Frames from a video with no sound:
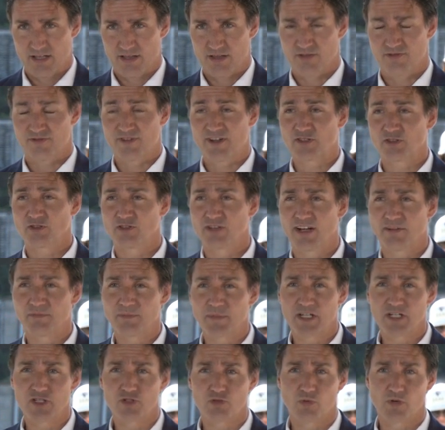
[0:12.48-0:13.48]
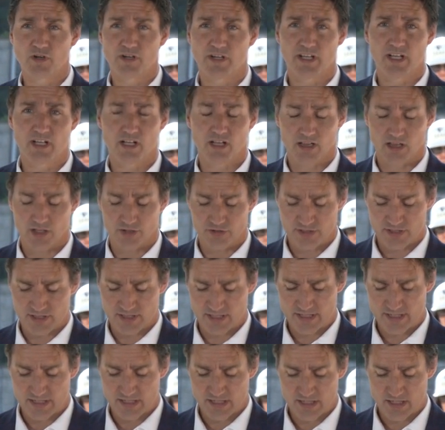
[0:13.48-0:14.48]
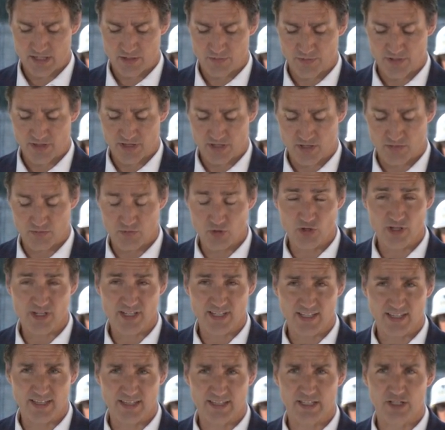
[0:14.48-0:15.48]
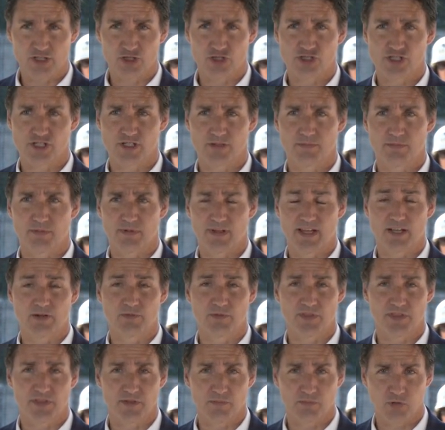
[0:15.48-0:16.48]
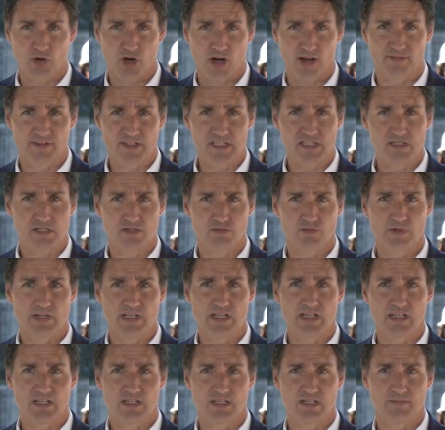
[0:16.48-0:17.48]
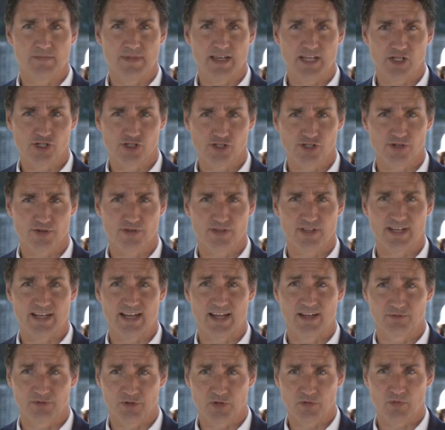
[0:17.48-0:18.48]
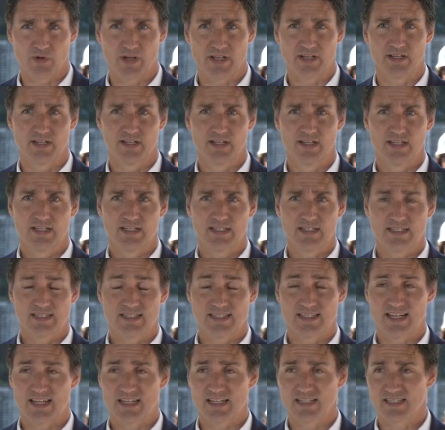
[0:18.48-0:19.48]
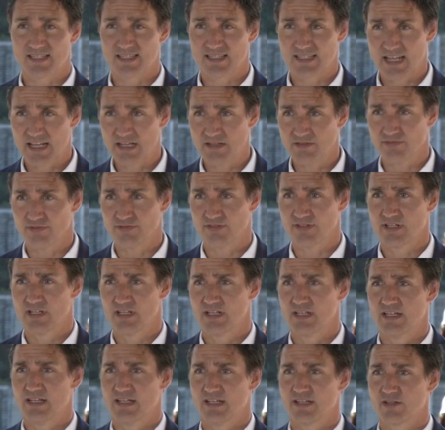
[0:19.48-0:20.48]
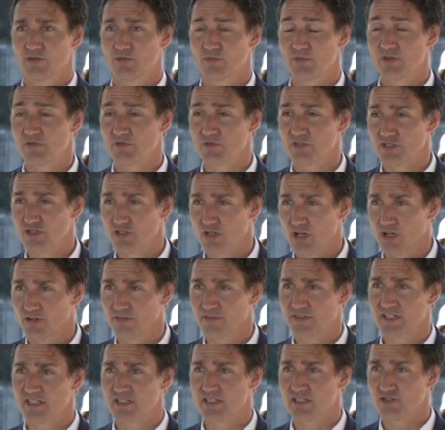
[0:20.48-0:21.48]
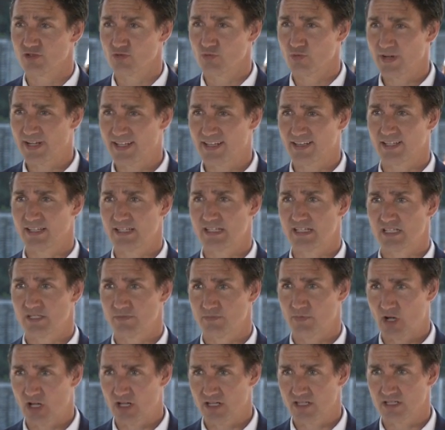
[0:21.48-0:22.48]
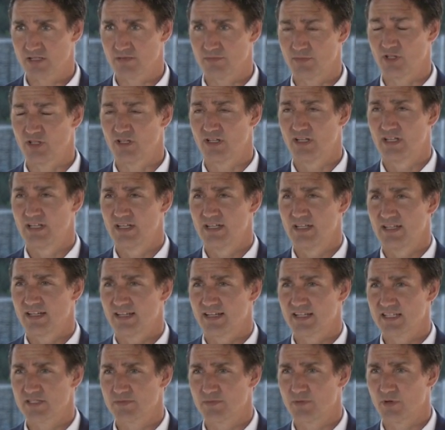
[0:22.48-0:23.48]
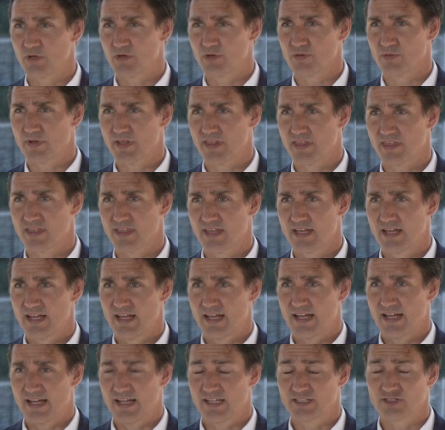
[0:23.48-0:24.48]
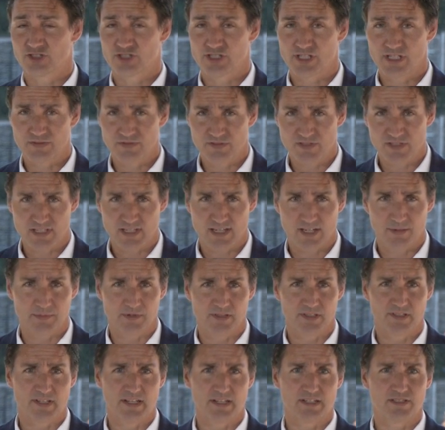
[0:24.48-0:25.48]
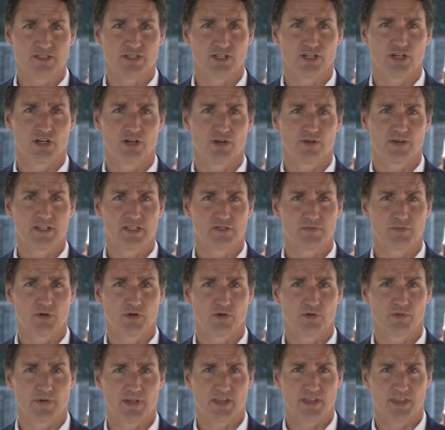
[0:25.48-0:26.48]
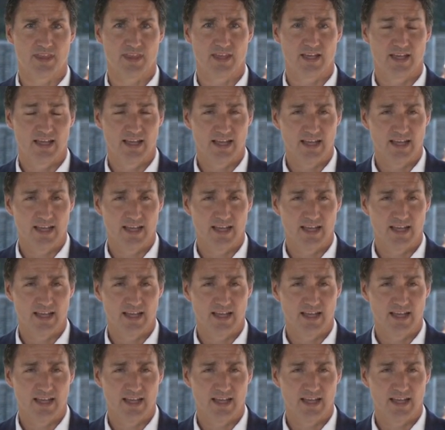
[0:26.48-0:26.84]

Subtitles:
The federal government is working closely with the community leadership and with the province. We need to make sure that everyone stays safe, that we resolve this as quickly as possible. I spoke with chiefs a couple of days ago. I spoke with